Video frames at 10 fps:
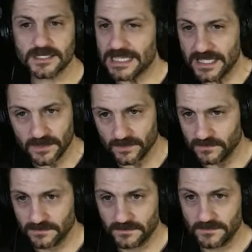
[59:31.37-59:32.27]
heal.
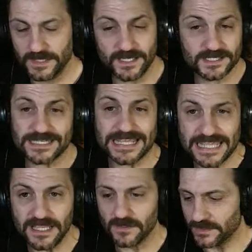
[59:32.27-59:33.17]
He doesn't
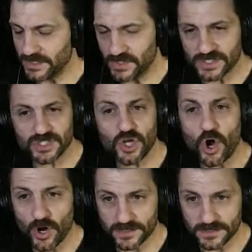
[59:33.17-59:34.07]
heal. He just
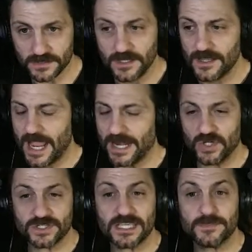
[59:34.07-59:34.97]
scars, and he
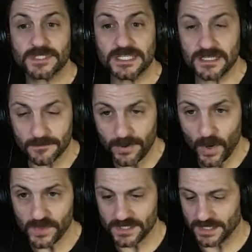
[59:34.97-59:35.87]
just keeps
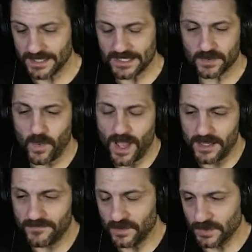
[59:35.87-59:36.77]
decomposing. And that's why,
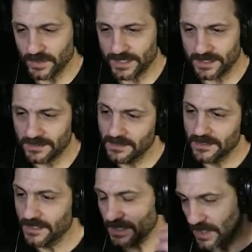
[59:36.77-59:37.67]
if you look at,
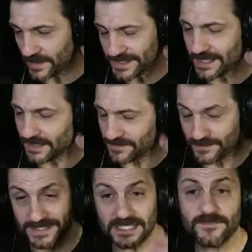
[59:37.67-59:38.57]
you know, it's not the
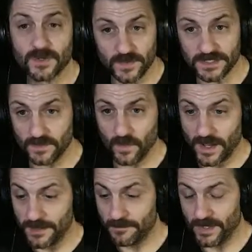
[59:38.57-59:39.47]
specific reason
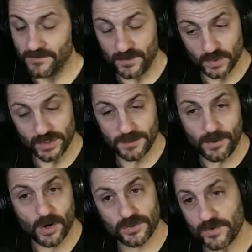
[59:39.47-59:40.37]
why, but if you look at
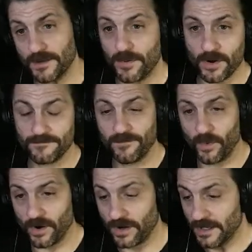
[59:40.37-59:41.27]
part 3 to part
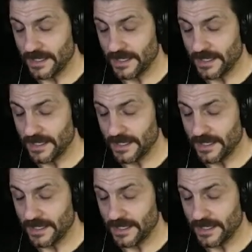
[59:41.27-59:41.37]
4,